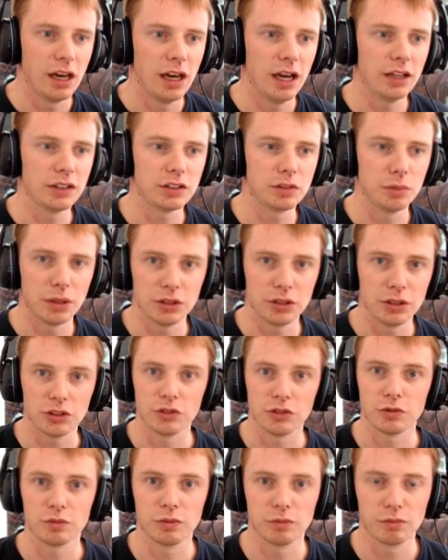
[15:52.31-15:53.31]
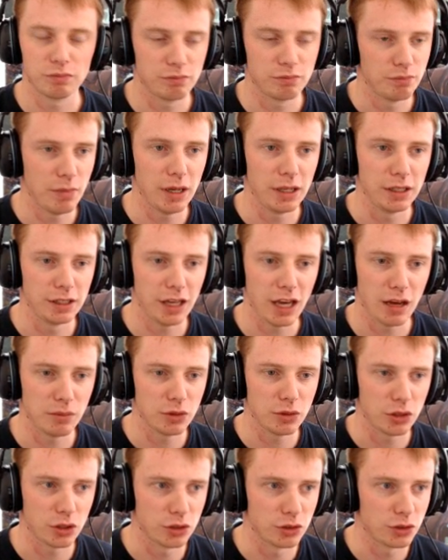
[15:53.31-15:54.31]
has a bunch of main
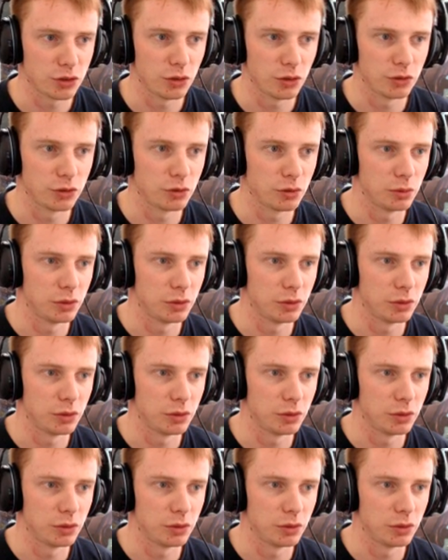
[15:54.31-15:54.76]
camera controls.